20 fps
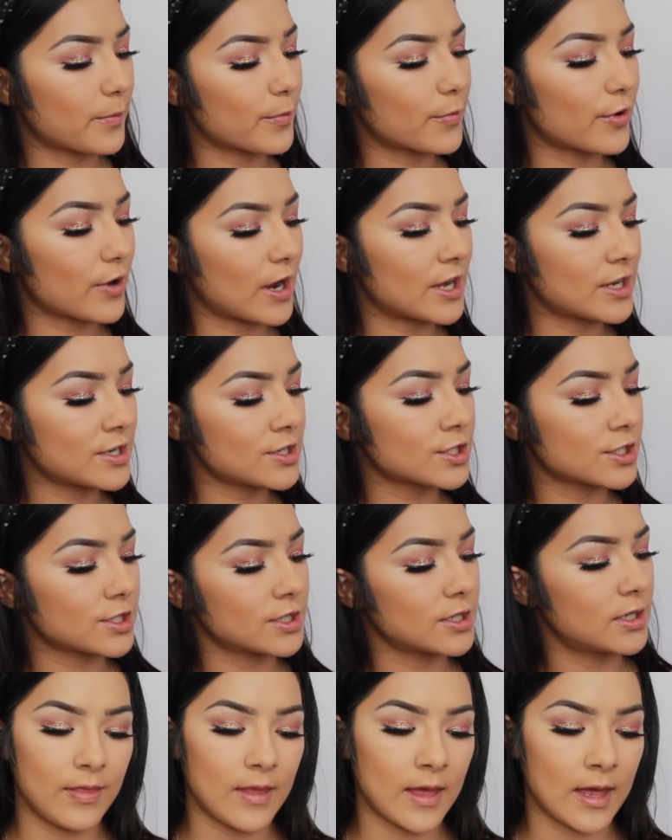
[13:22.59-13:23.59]
brush
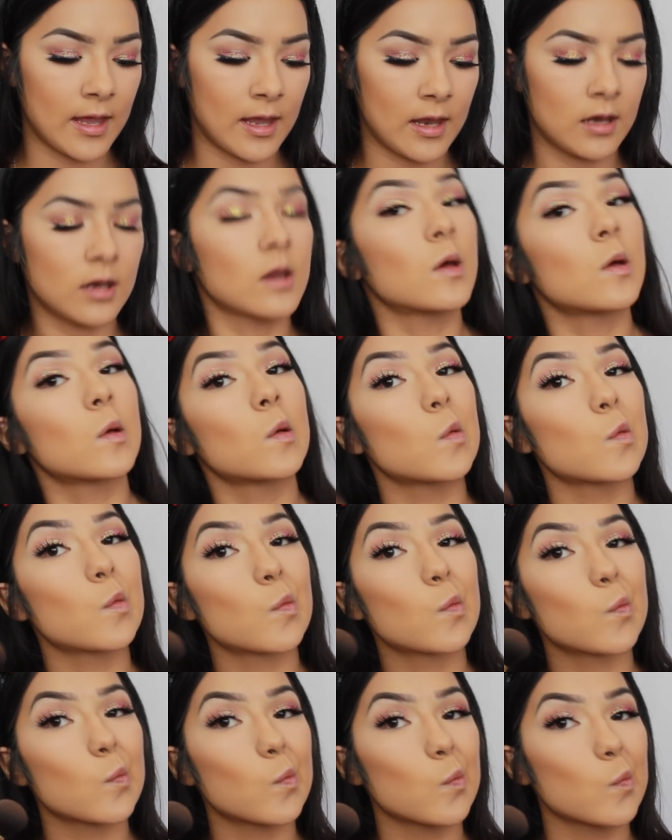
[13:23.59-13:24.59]
and then
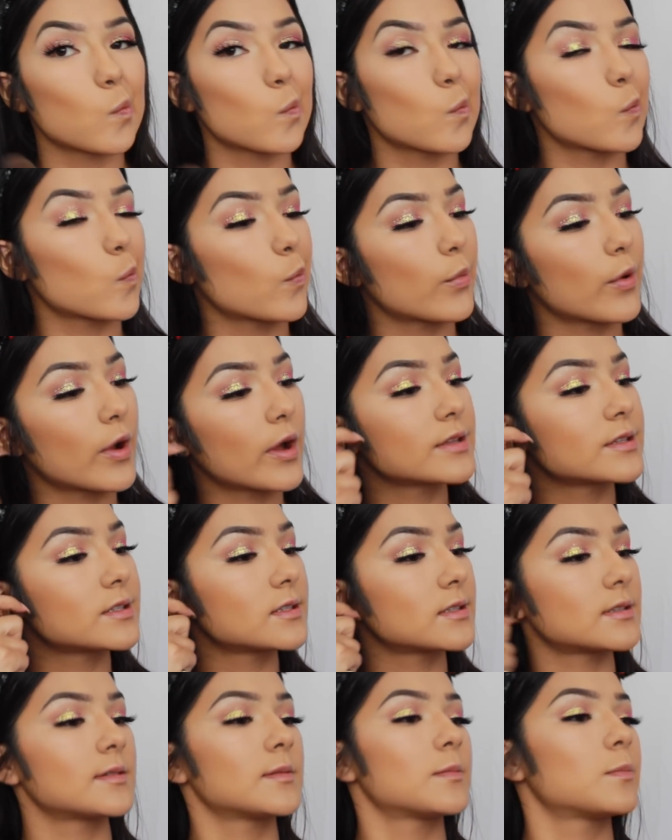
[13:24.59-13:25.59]

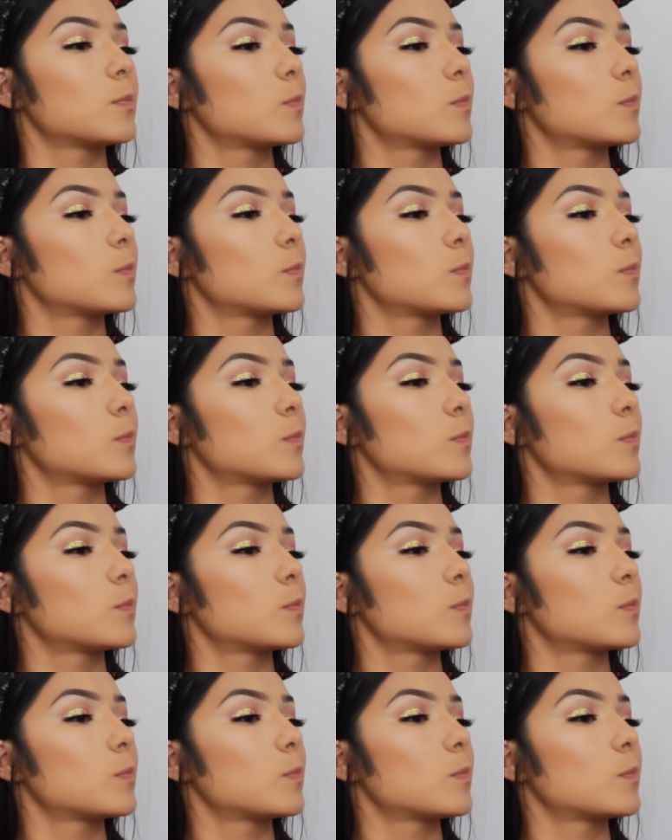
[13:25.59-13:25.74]
bronze.